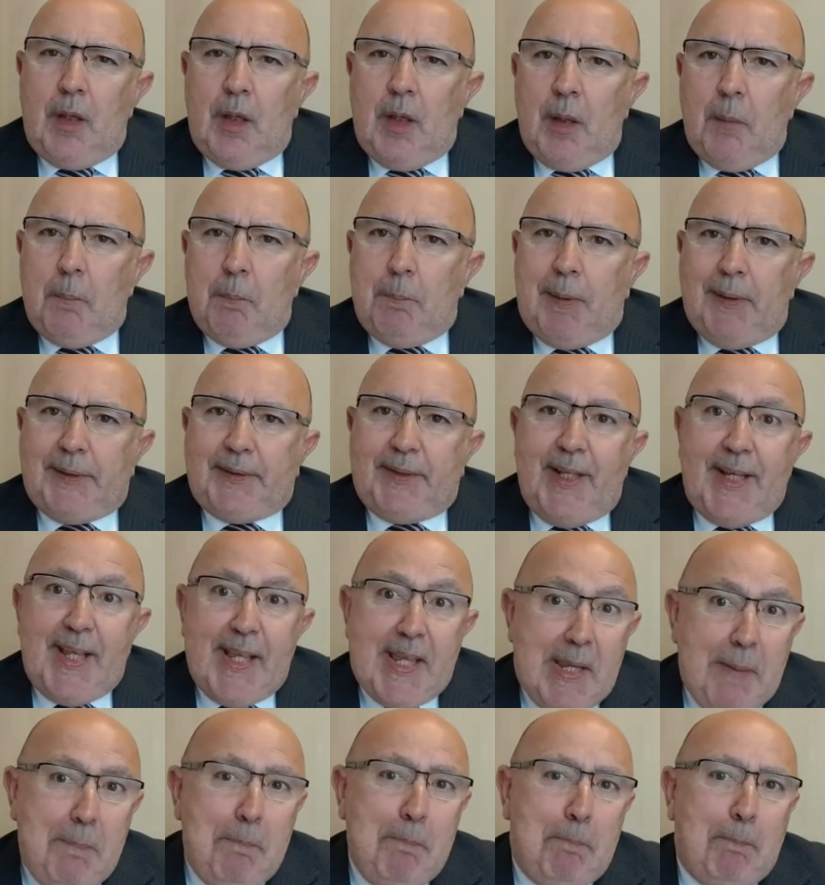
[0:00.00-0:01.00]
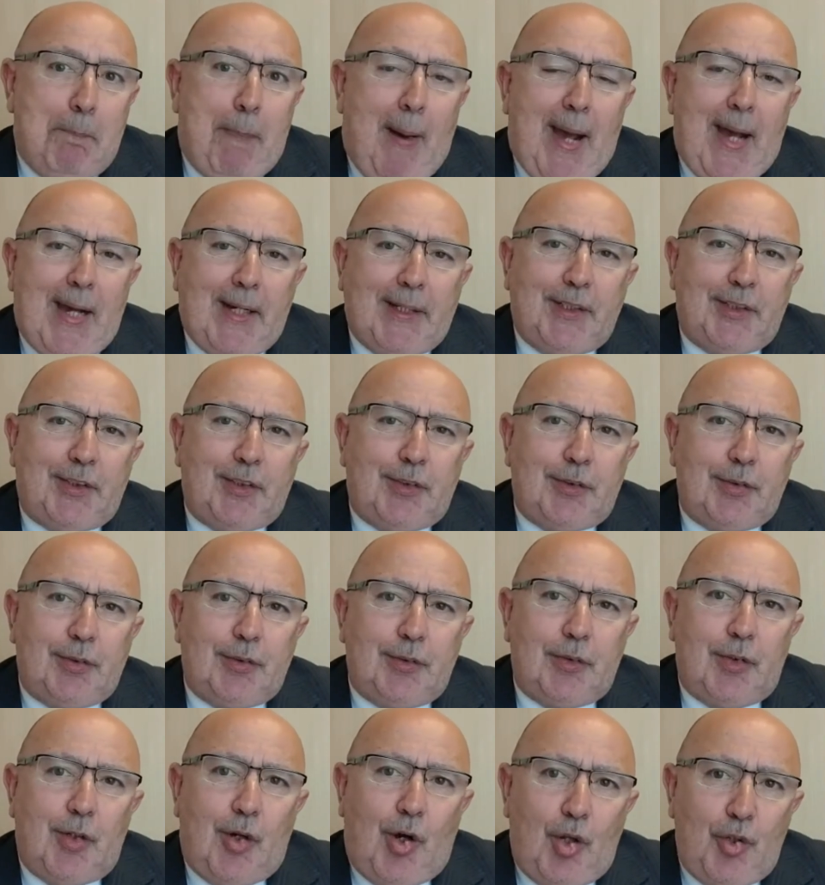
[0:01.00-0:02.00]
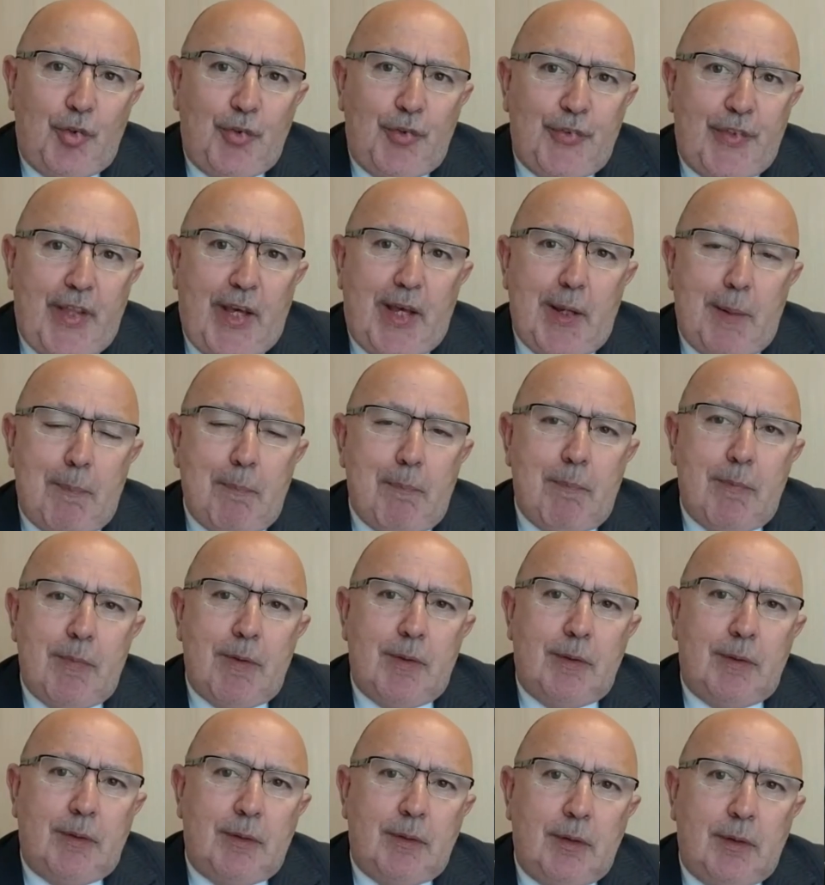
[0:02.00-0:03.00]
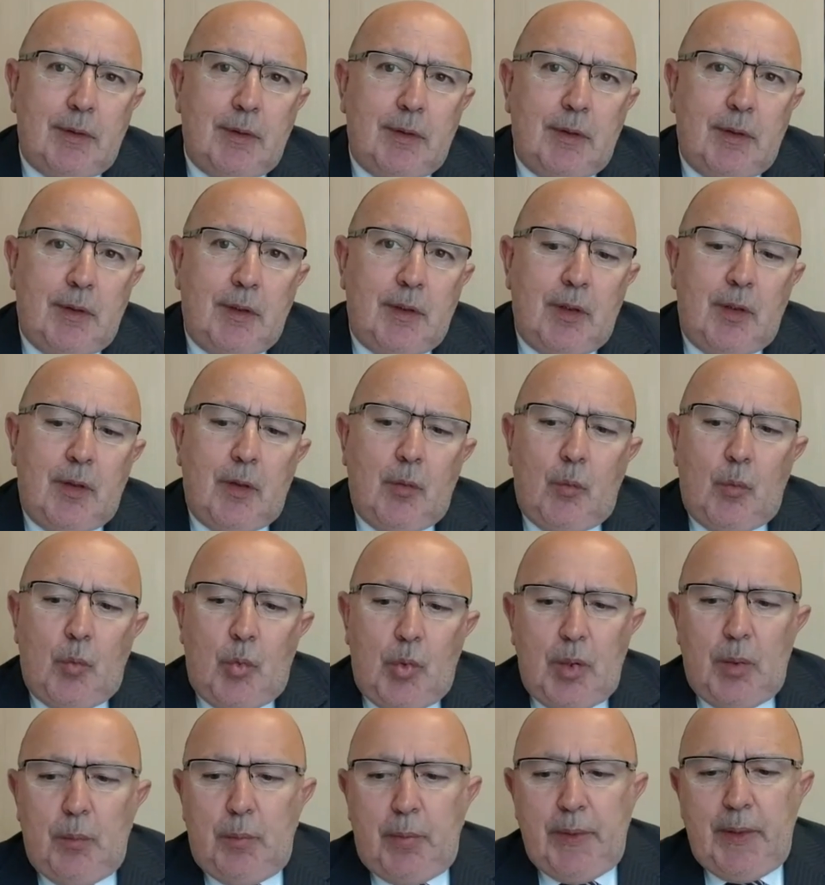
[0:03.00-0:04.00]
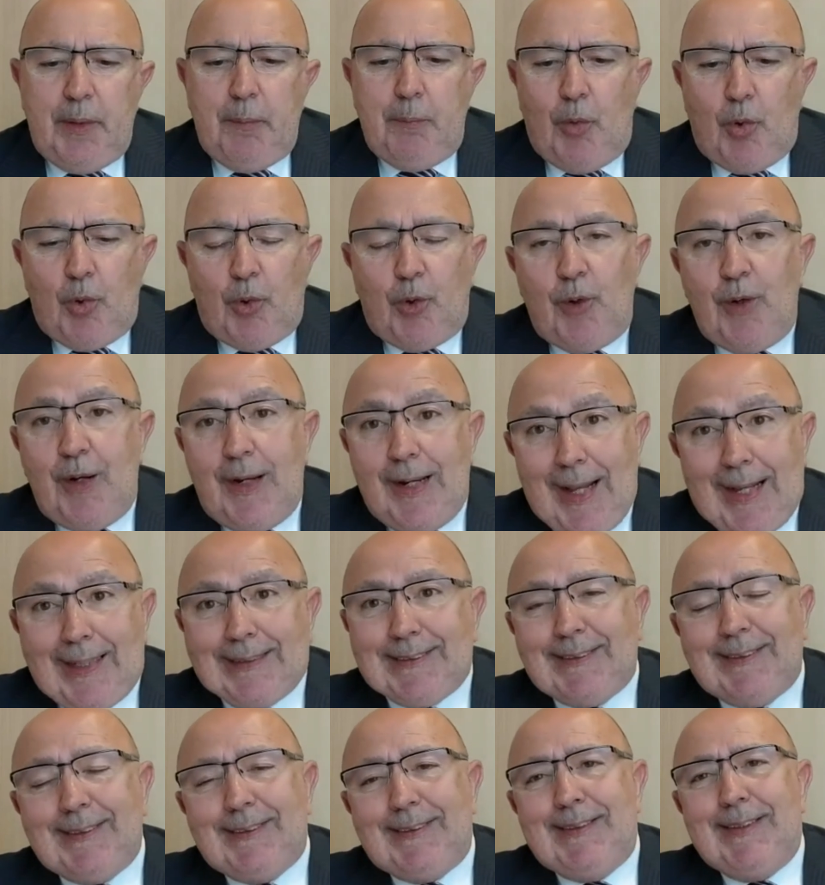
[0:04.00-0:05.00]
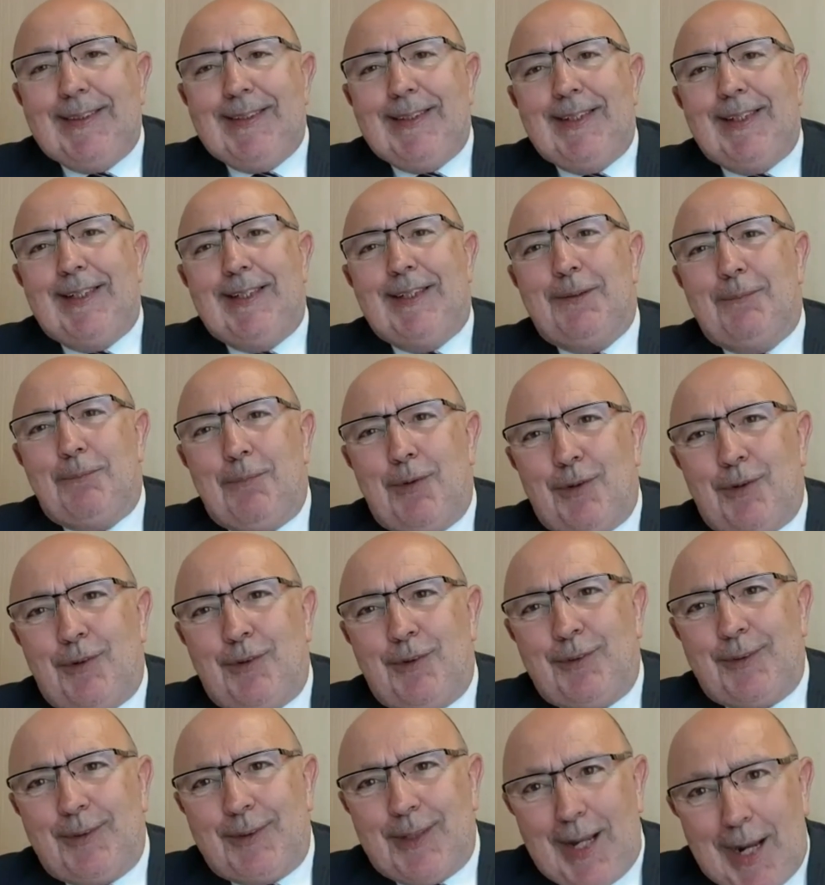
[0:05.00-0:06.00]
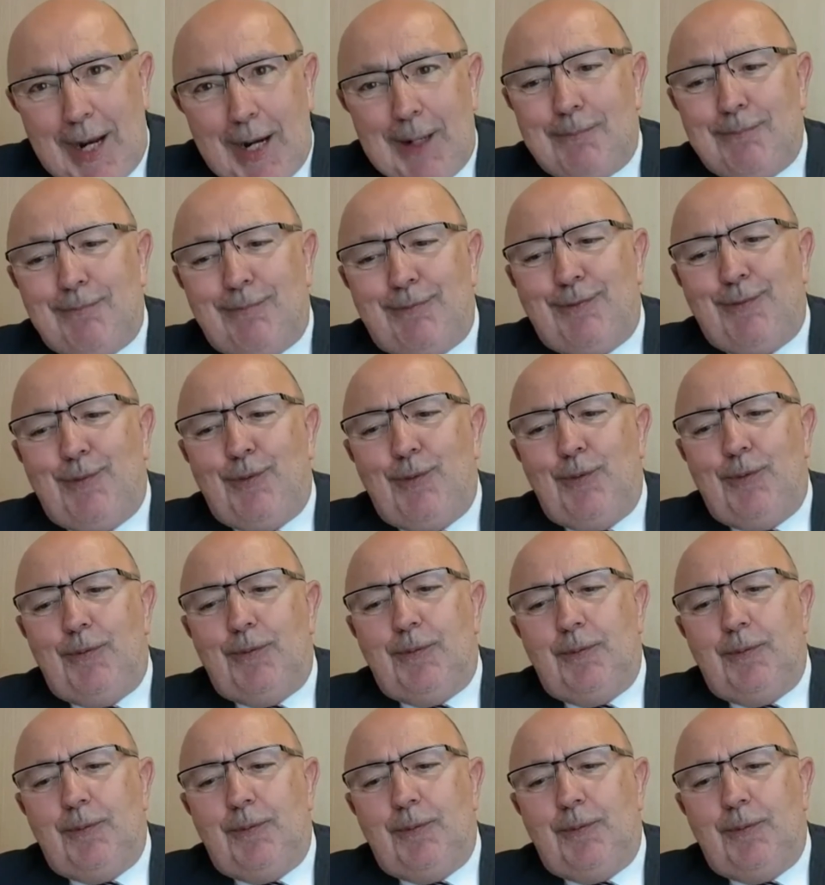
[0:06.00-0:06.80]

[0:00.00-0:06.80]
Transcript: but the impact on them will be more lasting and more harmful.